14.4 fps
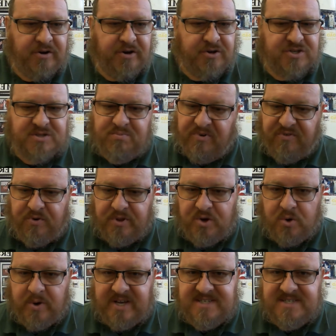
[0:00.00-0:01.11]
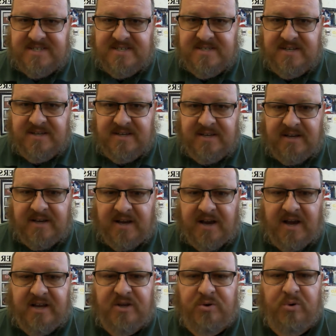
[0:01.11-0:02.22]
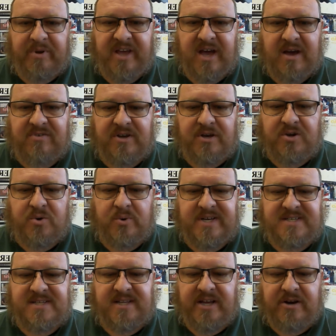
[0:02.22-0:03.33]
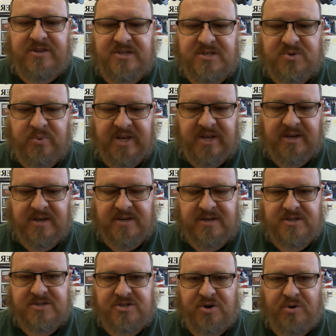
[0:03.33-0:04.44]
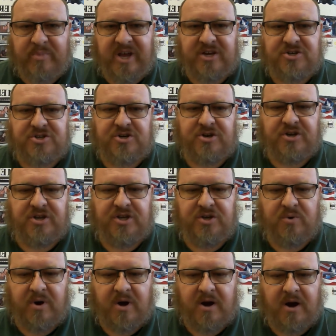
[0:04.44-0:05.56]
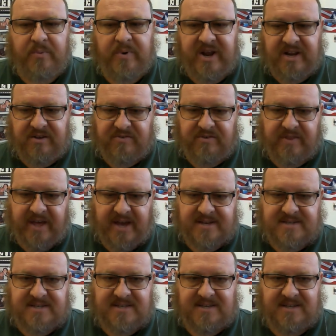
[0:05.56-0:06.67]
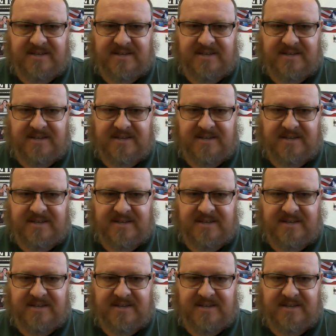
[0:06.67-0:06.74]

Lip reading: notes before the quiz. You will be having a quiz later this week, so make sure you are ready for that.